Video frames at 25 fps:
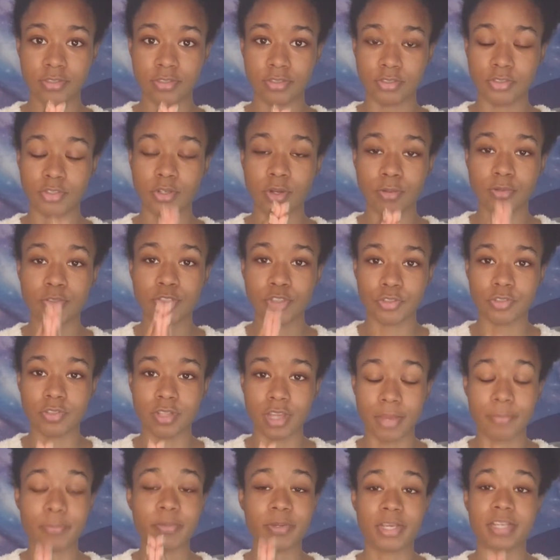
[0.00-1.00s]
Don't do
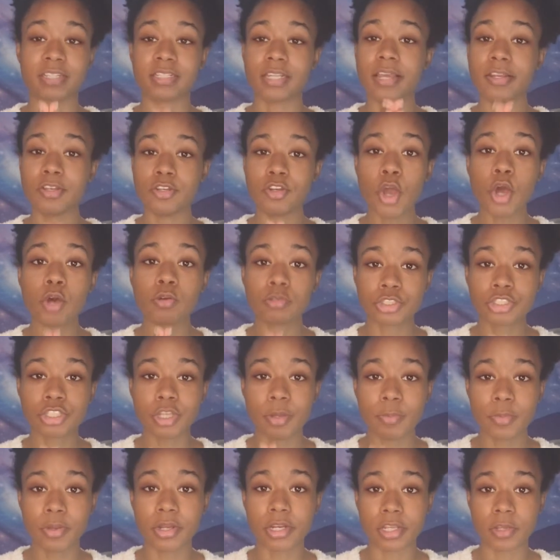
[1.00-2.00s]
that, because I know
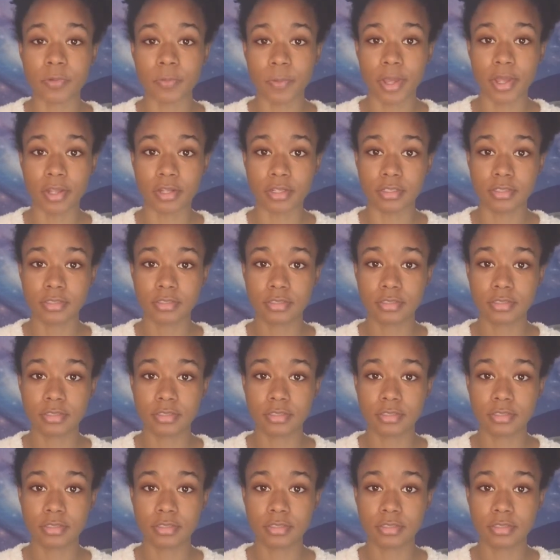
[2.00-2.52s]
somebody will.